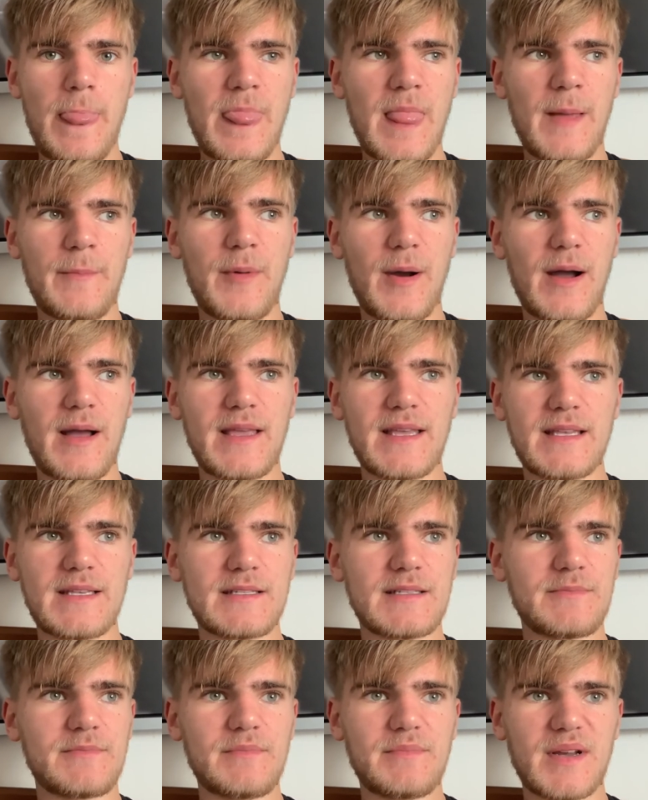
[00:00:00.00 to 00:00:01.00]
But
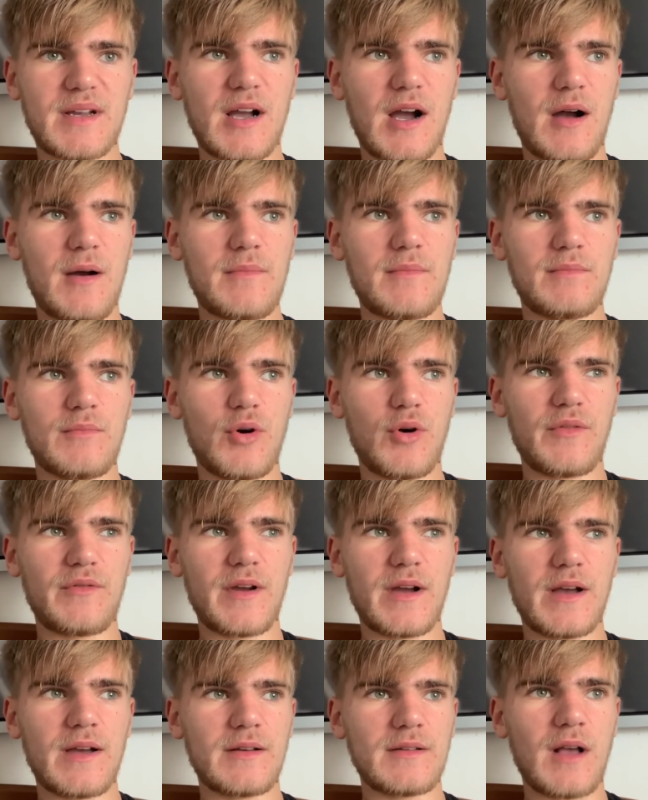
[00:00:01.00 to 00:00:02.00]
he's become more of
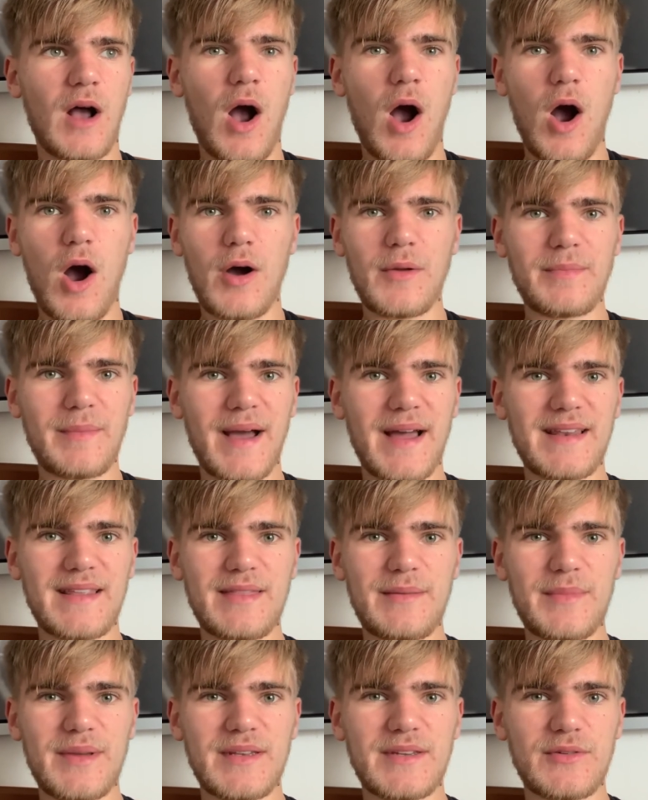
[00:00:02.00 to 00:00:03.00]
a hard man in
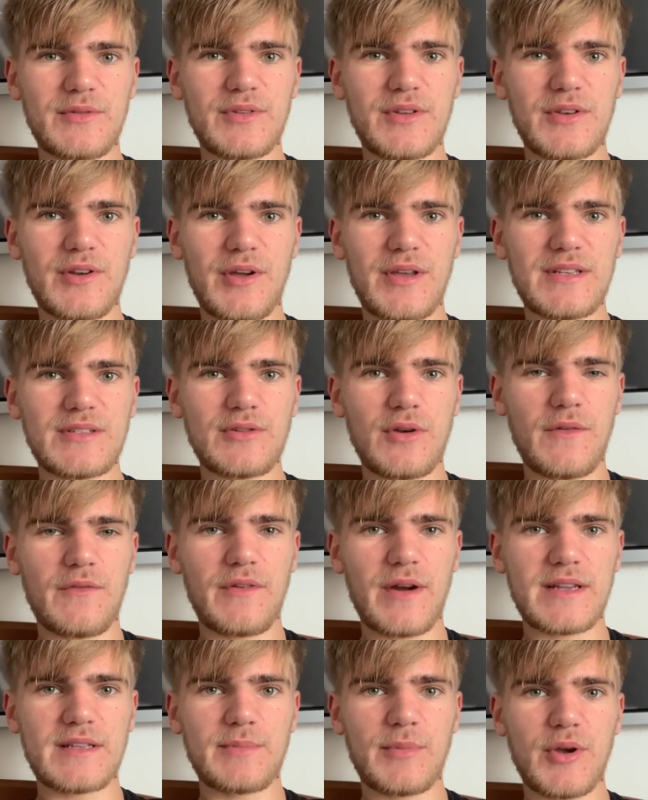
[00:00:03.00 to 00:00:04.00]
the middle. You know, he's not
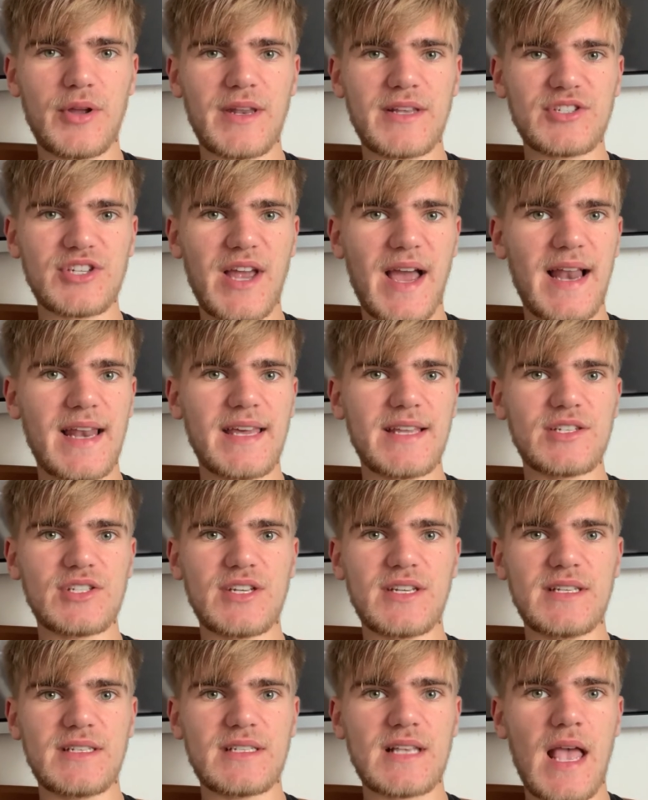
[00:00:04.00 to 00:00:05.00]
afraid to put in a challenge.
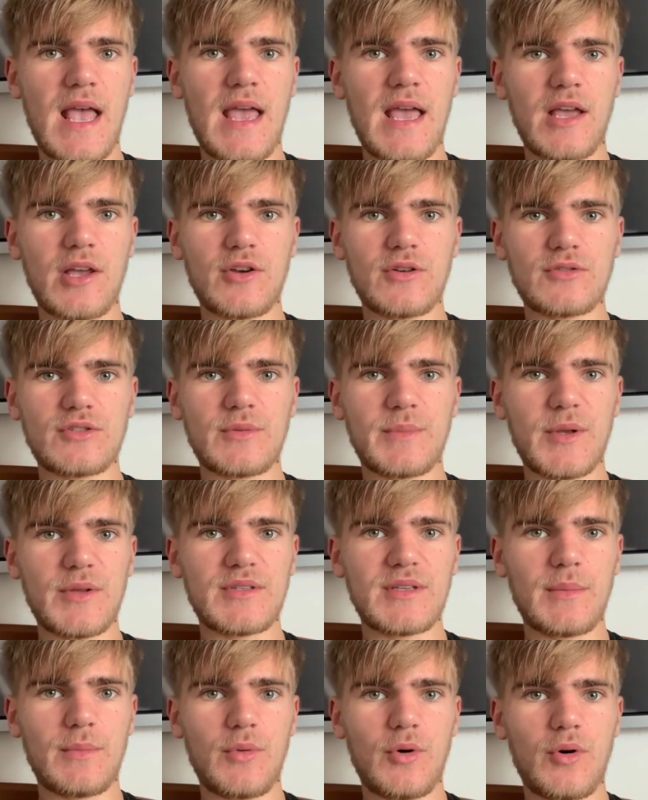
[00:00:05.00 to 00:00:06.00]
He's
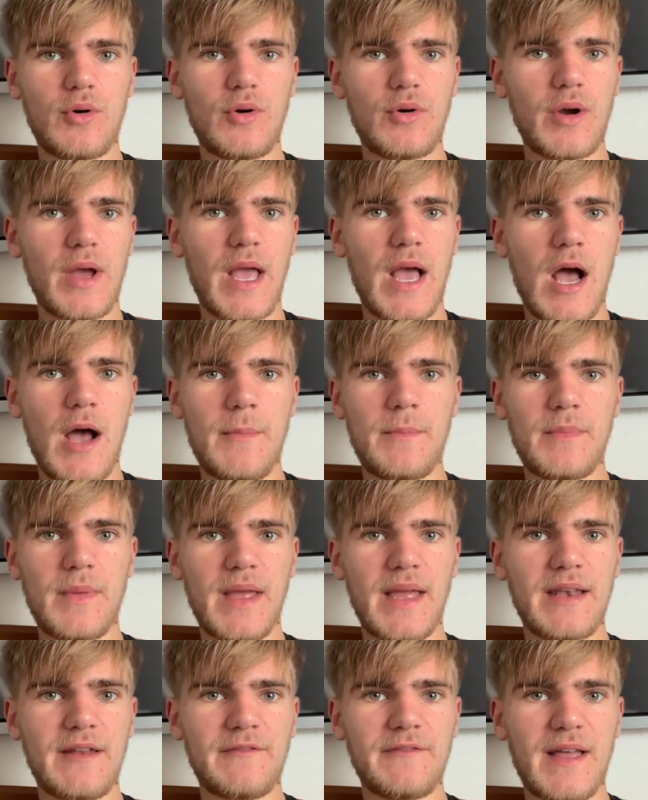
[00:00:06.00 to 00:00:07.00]
contributing more
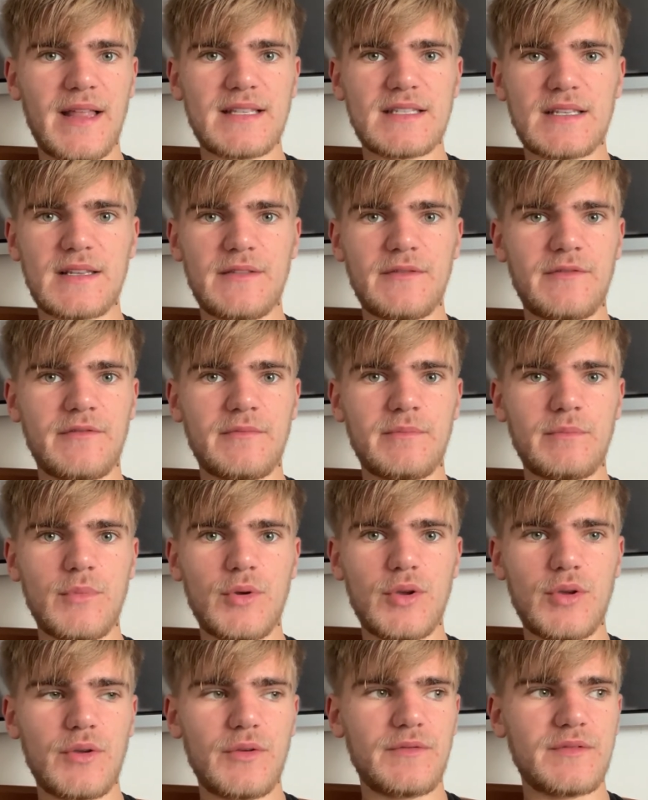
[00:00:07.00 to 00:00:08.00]
in offensive
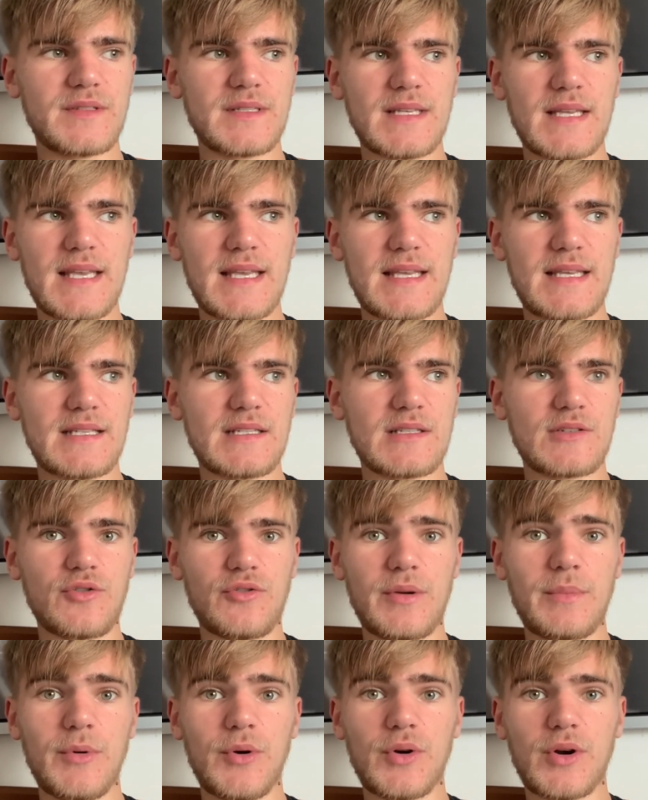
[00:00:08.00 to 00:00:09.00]
moves. He's
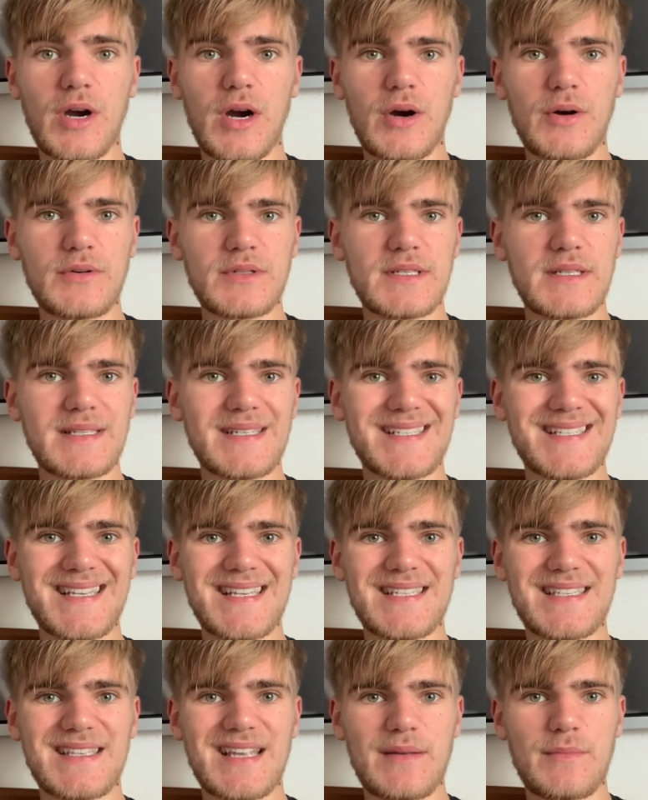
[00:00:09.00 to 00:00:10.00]
scoring more goals. He's
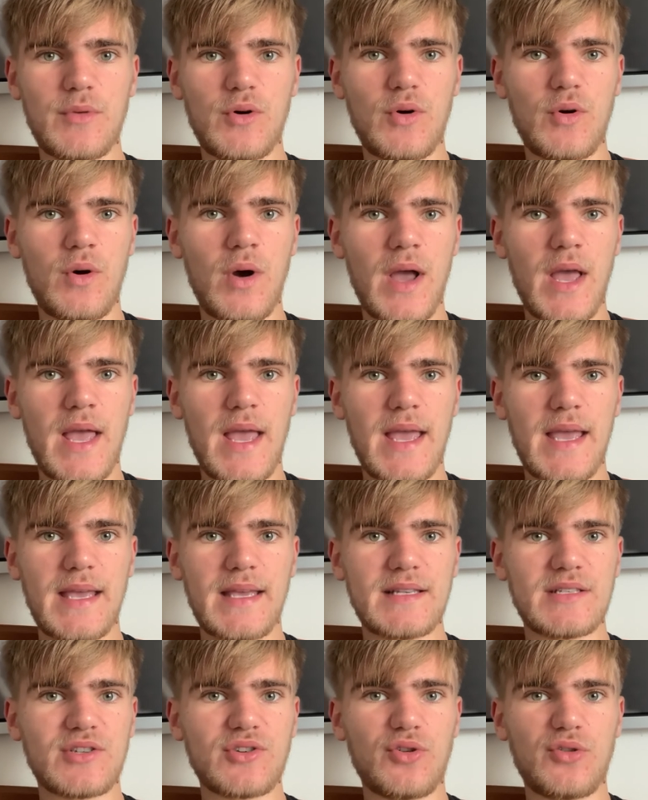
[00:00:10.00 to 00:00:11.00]
assisting more.
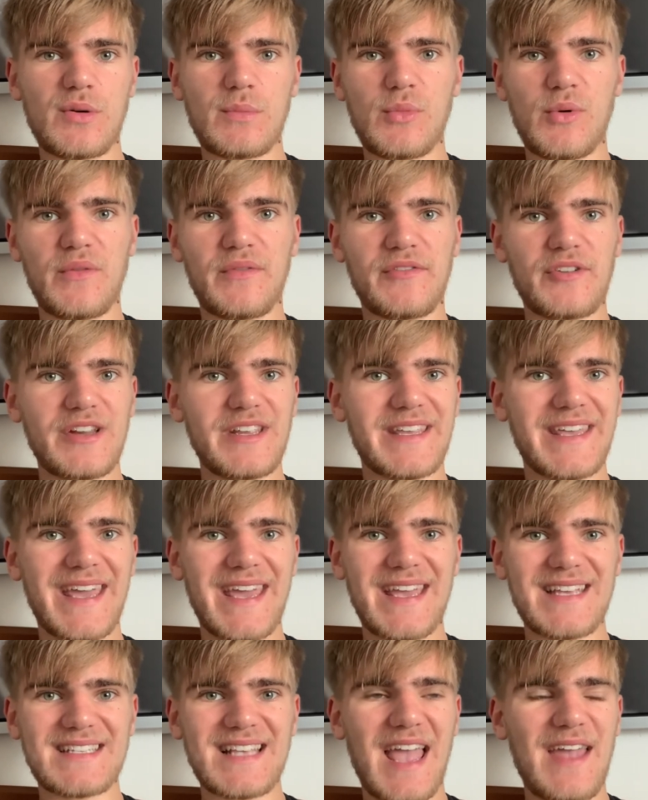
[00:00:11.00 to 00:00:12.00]
He's scoring more free
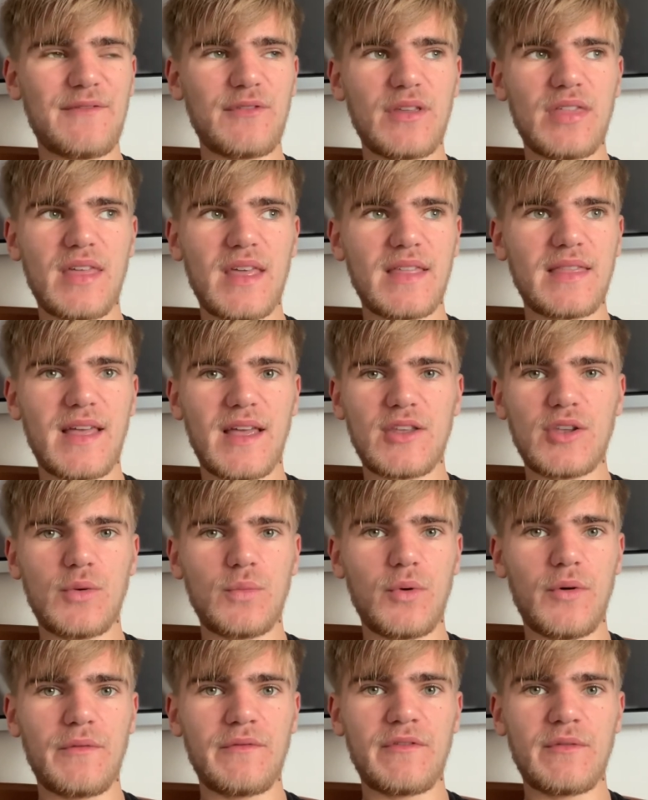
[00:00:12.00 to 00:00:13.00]
kicks. Everything that you
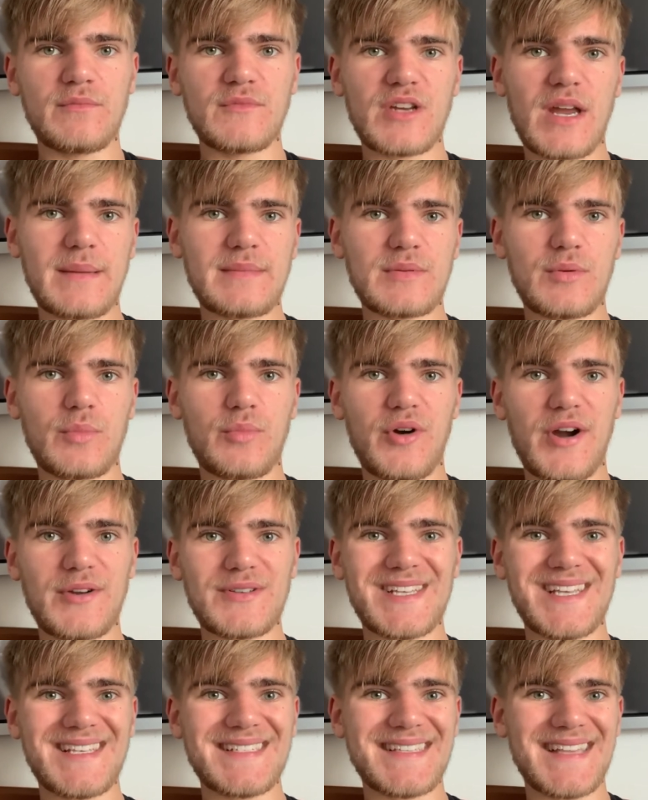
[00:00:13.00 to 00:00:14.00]
want from James
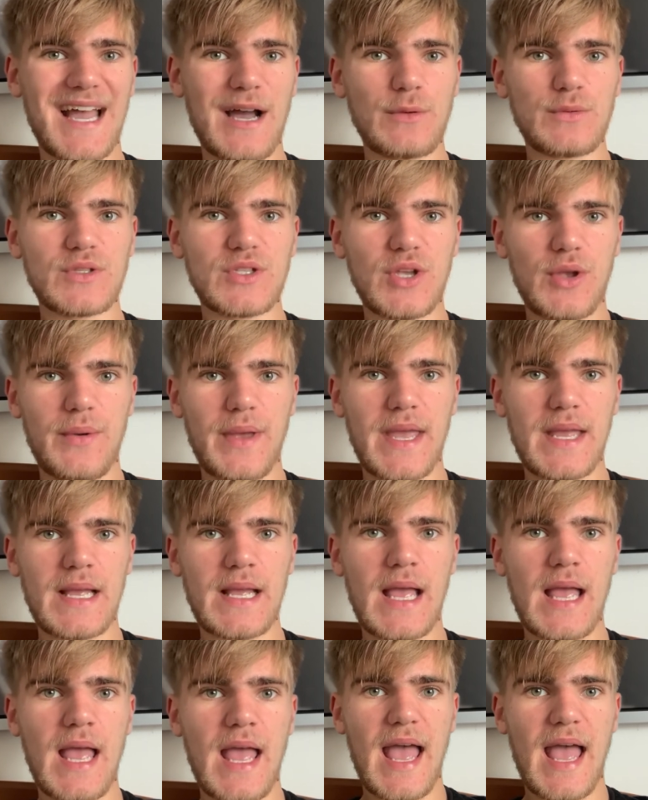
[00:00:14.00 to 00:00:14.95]
Ward-Prowse, he is now doing.